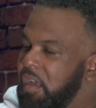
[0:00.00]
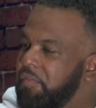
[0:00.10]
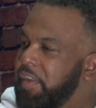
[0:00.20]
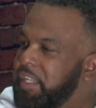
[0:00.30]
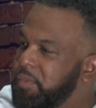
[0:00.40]
of
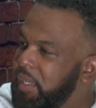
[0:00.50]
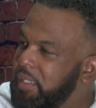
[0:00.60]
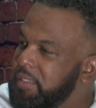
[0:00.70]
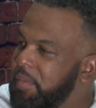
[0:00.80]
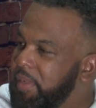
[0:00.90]

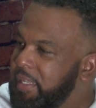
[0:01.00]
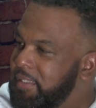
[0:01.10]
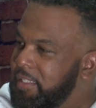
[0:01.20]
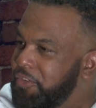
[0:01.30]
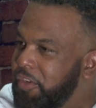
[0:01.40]
Venezuelans coming
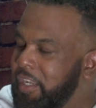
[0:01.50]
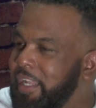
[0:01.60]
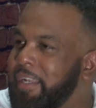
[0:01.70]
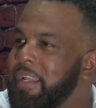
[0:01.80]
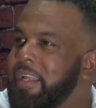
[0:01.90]
into
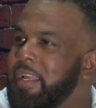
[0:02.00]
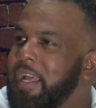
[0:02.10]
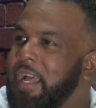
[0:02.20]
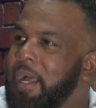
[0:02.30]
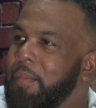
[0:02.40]
Trinidad.
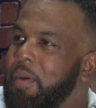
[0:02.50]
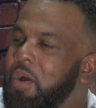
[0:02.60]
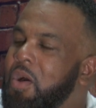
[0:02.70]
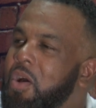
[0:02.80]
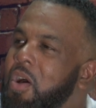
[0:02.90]
Um,
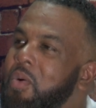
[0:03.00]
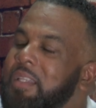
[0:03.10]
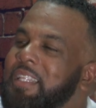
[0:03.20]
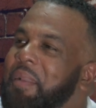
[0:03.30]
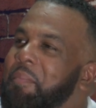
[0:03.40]
how
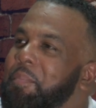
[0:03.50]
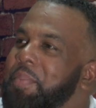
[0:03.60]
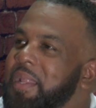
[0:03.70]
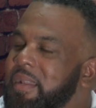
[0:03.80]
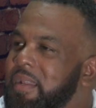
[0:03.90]
has that
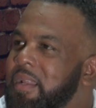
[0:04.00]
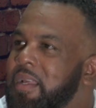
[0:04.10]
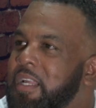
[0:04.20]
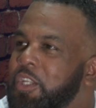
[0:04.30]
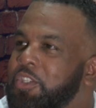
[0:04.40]
been?
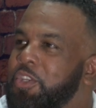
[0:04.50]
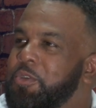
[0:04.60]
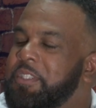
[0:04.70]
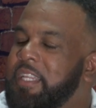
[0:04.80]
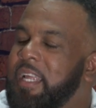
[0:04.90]
Do
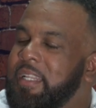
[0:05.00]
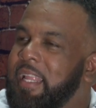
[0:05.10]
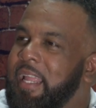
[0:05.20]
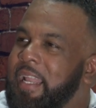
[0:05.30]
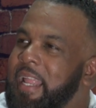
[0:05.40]
you see that
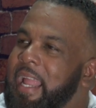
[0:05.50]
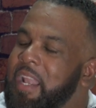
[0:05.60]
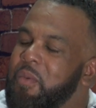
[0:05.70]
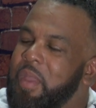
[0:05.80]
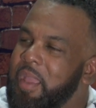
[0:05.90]
in
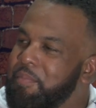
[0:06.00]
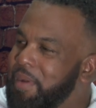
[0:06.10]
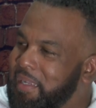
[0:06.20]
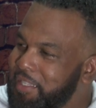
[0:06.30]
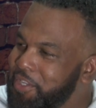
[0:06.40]
any way
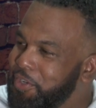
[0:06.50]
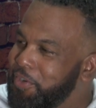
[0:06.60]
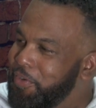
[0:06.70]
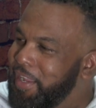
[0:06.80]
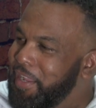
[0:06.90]
impacting your
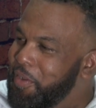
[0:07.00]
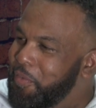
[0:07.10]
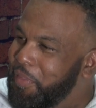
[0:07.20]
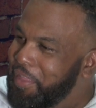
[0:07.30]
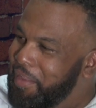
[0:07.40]
career
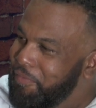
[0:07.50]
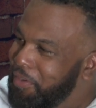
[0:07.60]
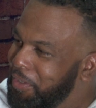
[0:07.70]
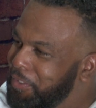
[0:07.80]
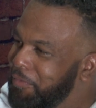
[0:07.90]
with the
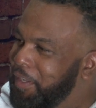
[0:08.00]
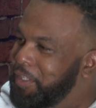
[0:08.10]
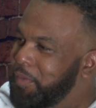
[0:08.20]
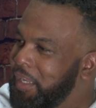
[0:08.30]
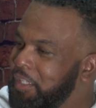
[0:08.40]
influx of
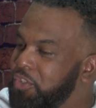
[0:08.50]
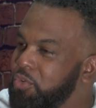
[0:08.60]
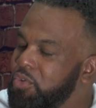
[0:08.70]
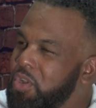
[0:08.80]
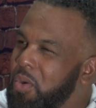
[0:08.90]
Venezuelans? Do
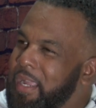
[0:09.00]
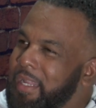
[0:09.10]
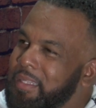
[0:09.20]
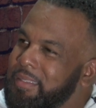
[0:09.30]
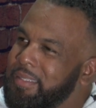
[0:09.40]
you now
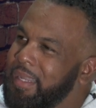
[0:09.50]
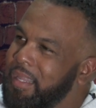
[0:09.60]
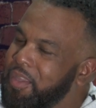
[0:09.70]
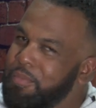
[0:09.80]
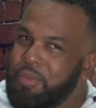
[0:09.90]
kind of
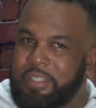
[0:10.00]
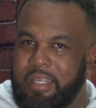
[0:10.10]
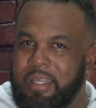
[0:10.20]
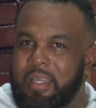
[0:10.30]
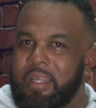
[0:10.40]
tailor your
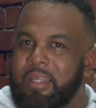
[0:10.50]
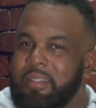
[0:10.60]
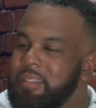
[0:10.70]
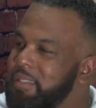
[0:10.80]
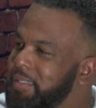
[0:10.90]
music
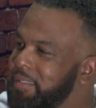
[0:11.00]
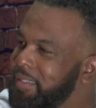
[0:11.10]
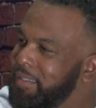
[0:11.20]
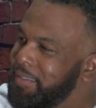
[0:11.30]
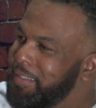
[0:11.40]
to,
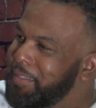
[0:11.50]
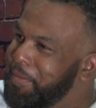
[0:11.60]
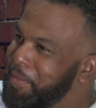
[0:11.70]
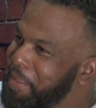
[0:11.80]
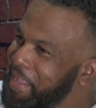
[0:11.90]
to, to
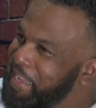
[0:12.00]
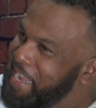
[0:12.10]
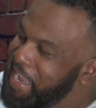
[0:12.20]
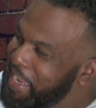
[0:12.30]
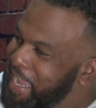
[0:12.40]

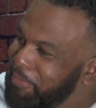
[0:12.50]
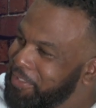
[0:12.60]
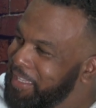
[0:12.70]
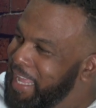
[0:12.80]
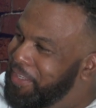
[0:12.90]
kind of
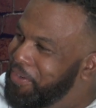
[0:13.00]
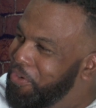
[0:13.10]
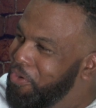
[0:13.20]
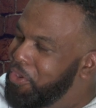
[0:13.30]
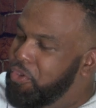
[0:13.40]
capture that,
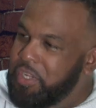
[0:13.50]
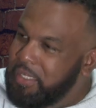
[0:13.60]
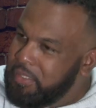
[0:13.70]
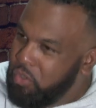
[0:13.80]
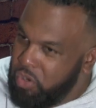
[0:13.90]
or you
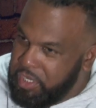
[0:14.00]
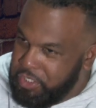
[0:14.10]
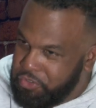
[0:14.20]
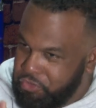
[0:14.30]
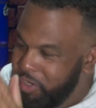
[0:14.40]
just on your
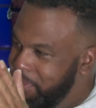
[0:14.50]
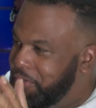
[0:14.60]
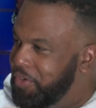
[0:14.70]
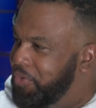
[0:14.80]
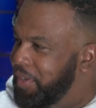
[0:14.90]
stream
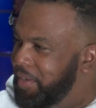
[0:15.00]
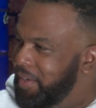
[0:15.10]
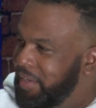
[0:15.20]
that you're going?